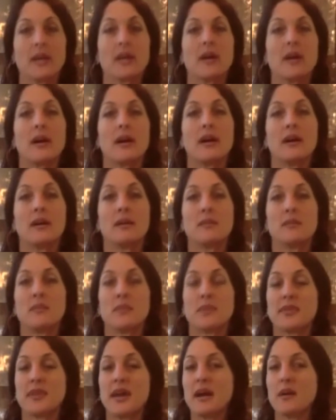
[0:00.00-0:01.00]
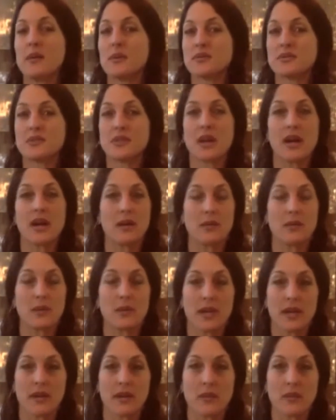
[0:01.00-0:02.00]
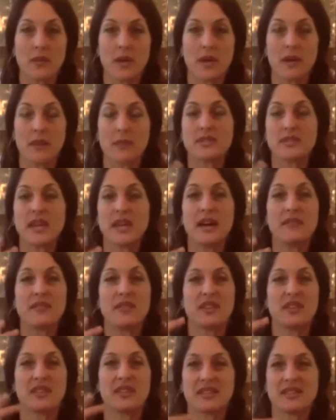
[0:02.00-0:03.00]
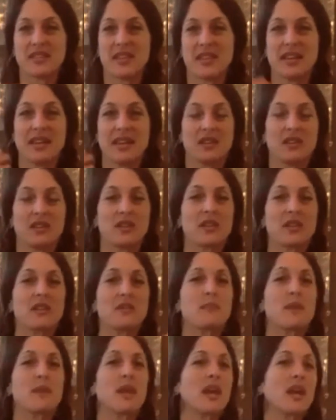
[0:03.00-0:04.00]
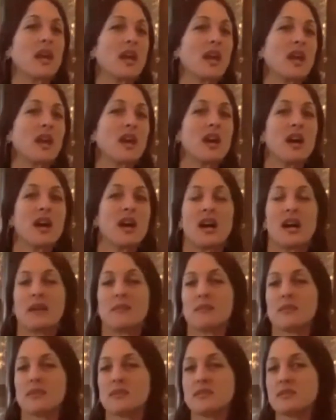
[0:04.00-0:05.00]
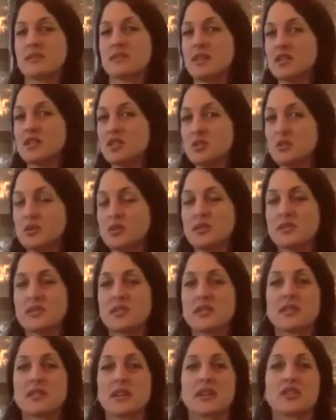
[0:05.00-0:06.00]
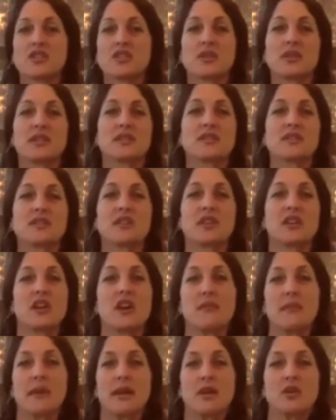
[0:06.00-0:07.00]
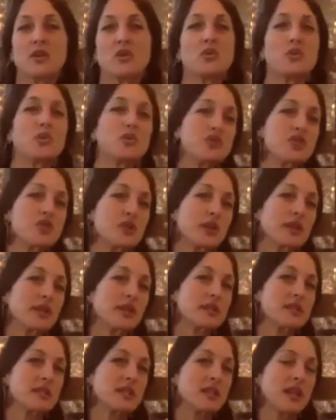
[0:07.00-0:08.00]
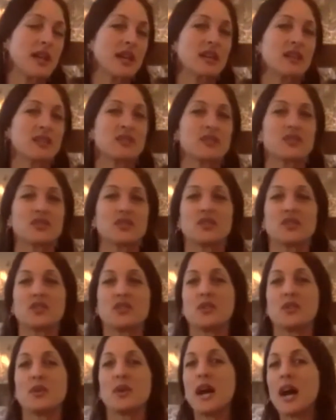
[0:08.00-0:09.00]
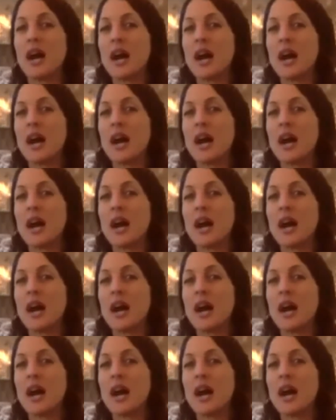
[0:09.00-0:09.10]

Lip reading: But that was not what I want. I was having this like, look at me. I'm the sensual seductress. Look at all my cool tricks that I can do.